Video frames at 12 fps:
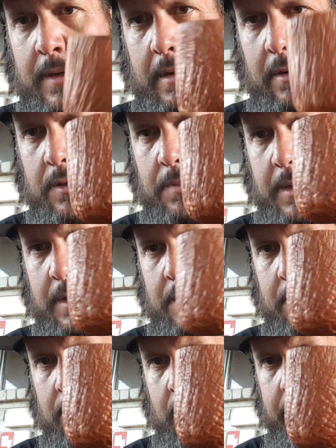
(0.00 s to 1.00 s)
Eric's making
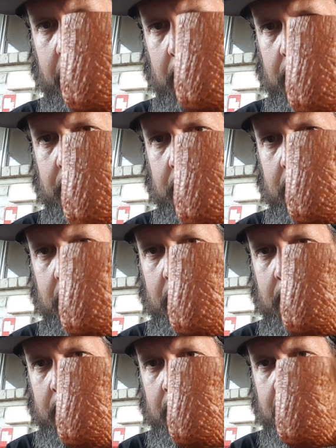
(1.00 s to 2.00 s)
some great pipes.
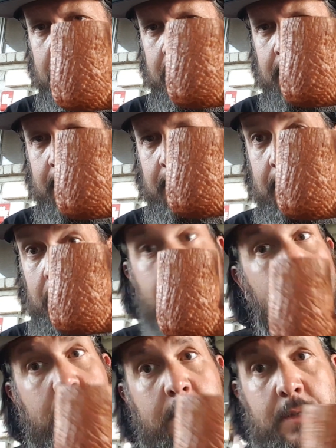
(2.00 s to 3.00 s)
And that's
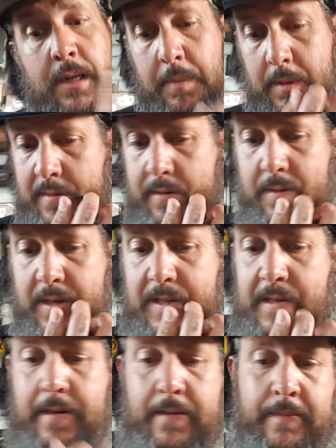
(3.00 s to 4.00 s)
a good example of it right
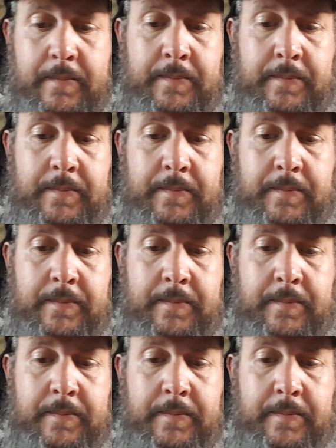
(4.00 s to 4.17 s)
there